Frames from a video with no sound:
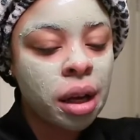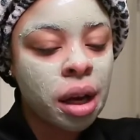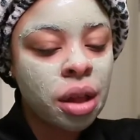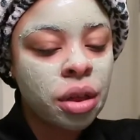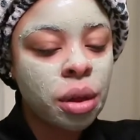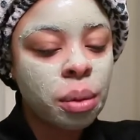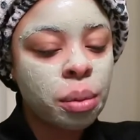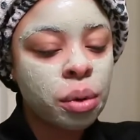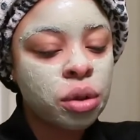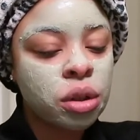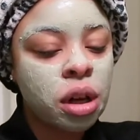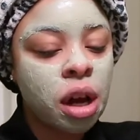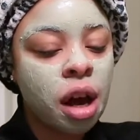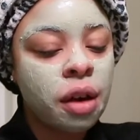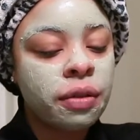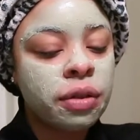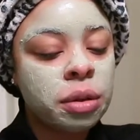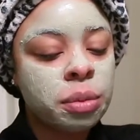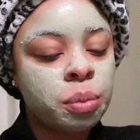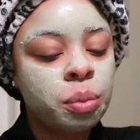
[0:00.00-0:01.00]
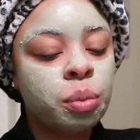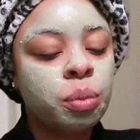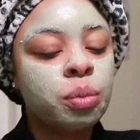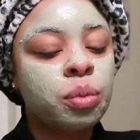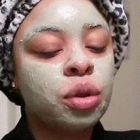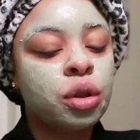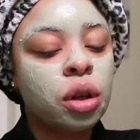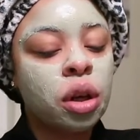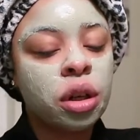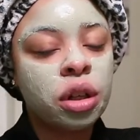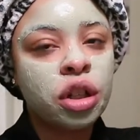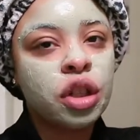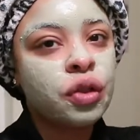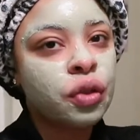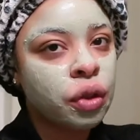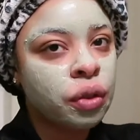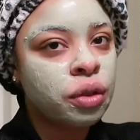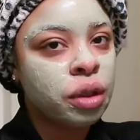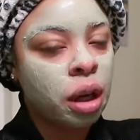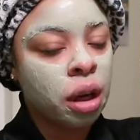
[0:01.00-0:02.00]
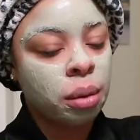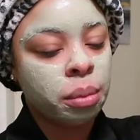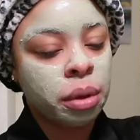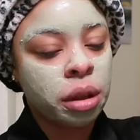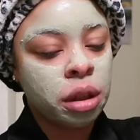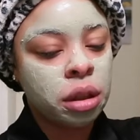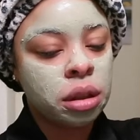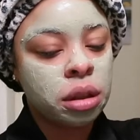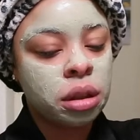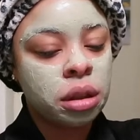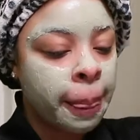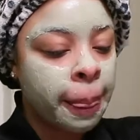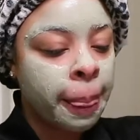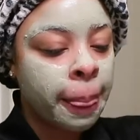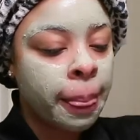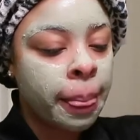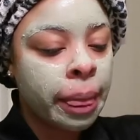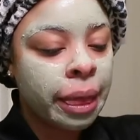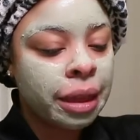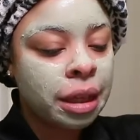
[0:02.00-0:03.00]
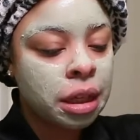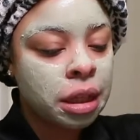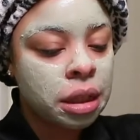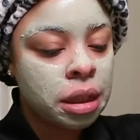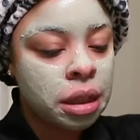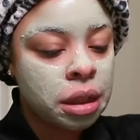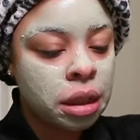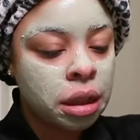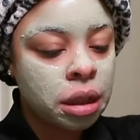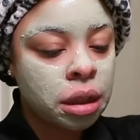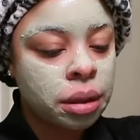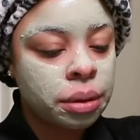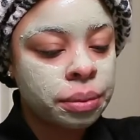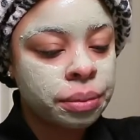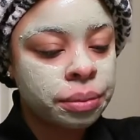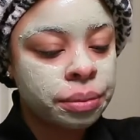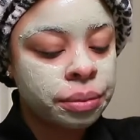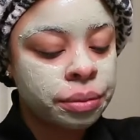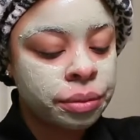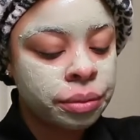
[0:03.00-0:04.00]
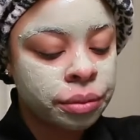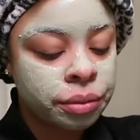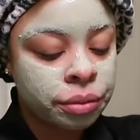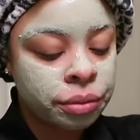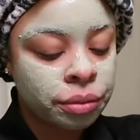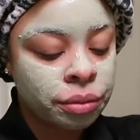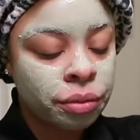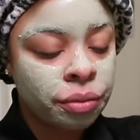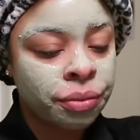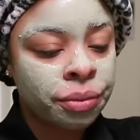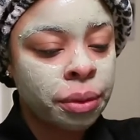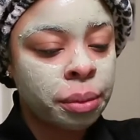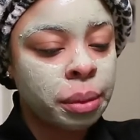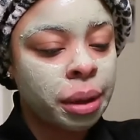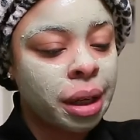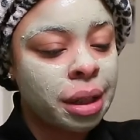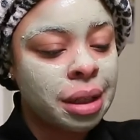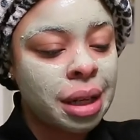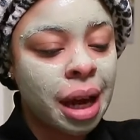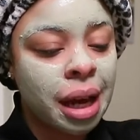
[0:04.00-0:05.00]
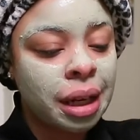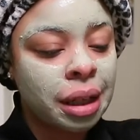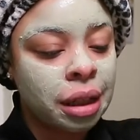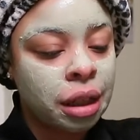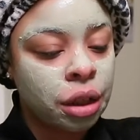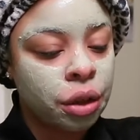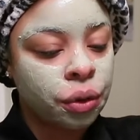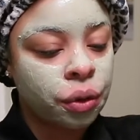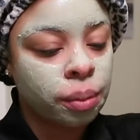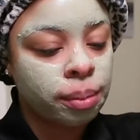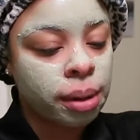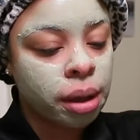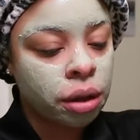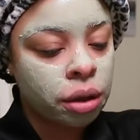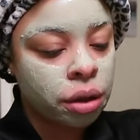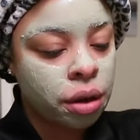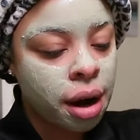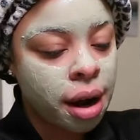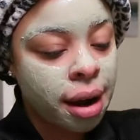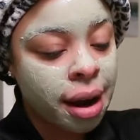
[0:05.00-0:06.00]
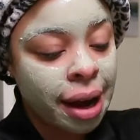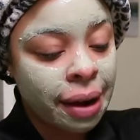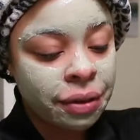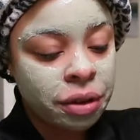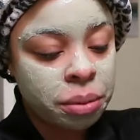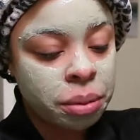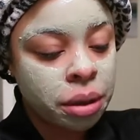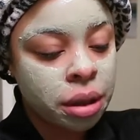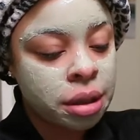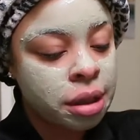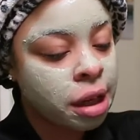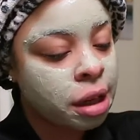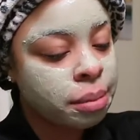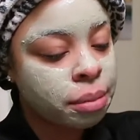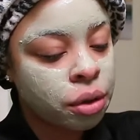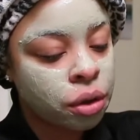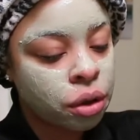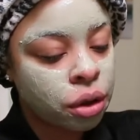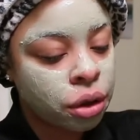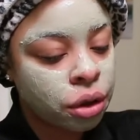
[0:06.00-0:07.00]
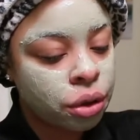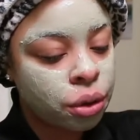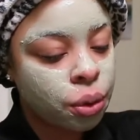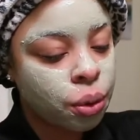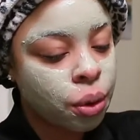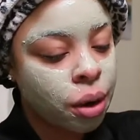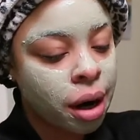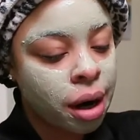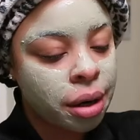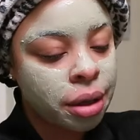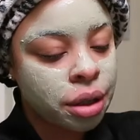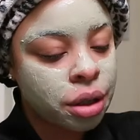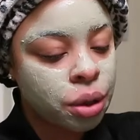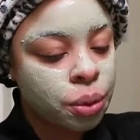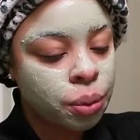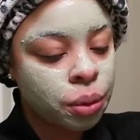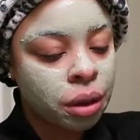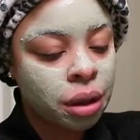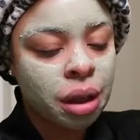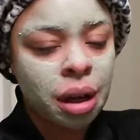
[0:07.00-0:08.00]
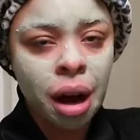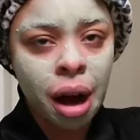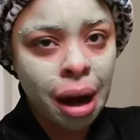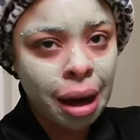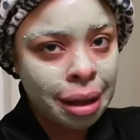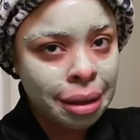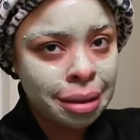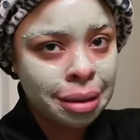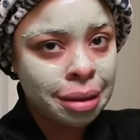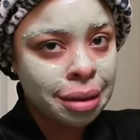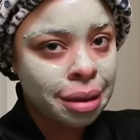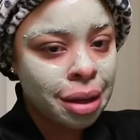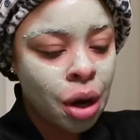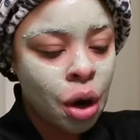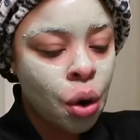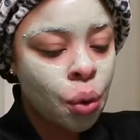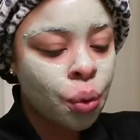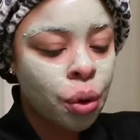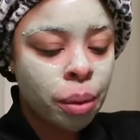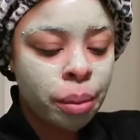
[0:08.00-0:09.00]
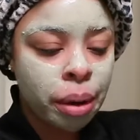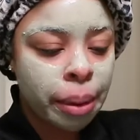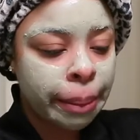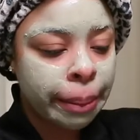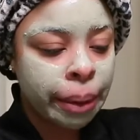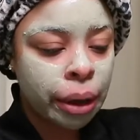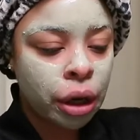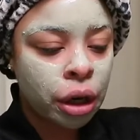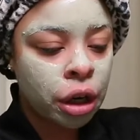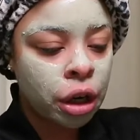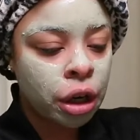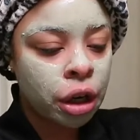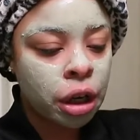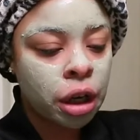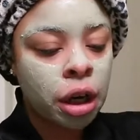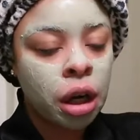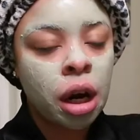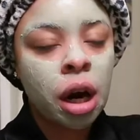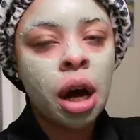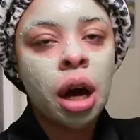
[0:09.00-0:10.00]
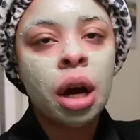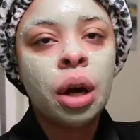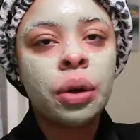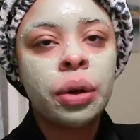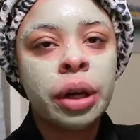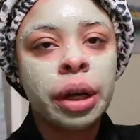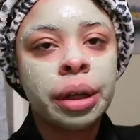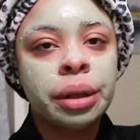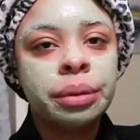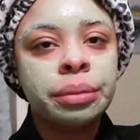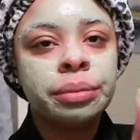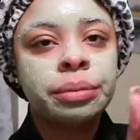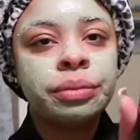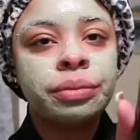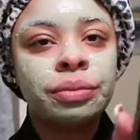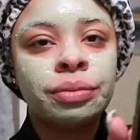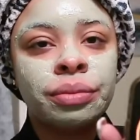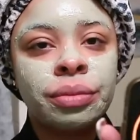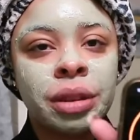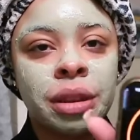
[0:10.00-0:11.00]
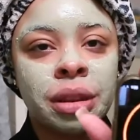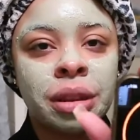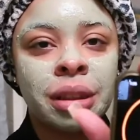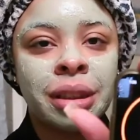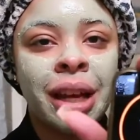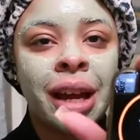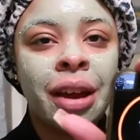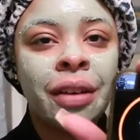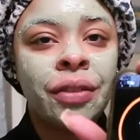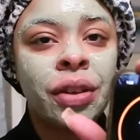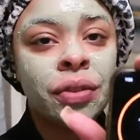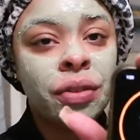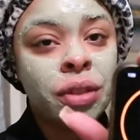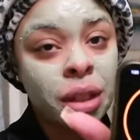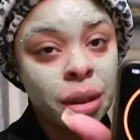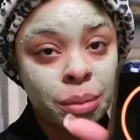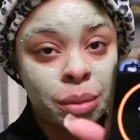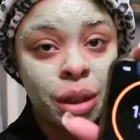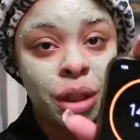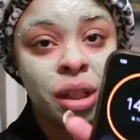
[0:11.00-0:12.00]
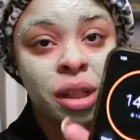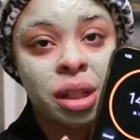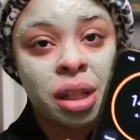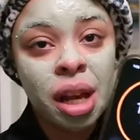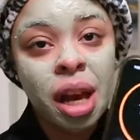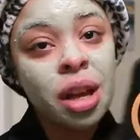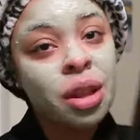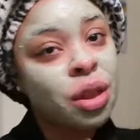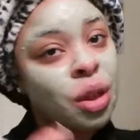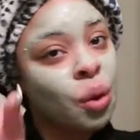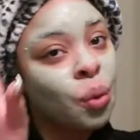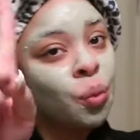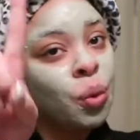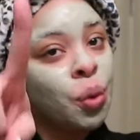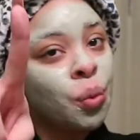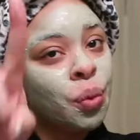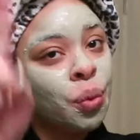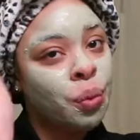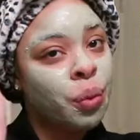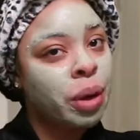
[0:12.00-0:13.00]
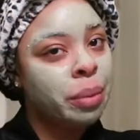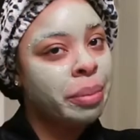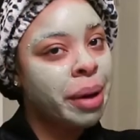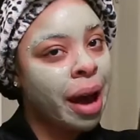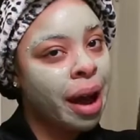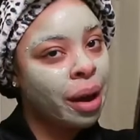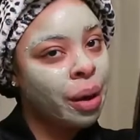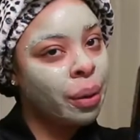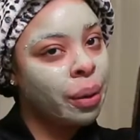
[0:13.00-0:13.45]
the most I've done is 15 minutes. Let's see, because I need a reminder. I have to put a timer on, or I just will not remember. Okay, 15 minutes and then we will be back,